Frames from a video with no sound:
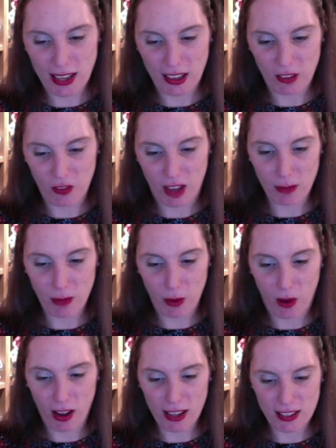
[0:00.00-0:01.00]
Rainbow
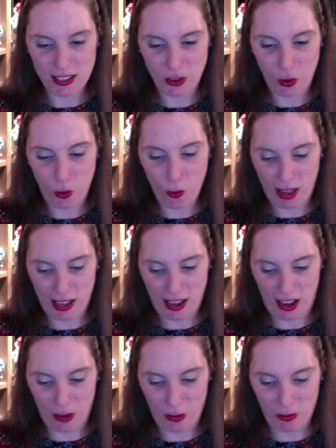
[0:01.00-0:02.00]
ice gourmet
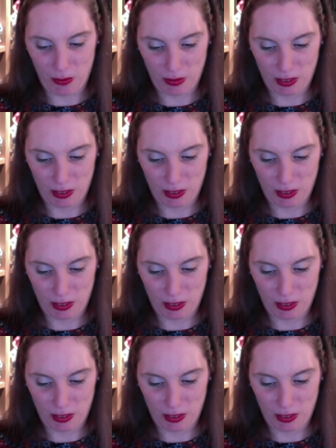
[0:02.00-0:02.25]
gum.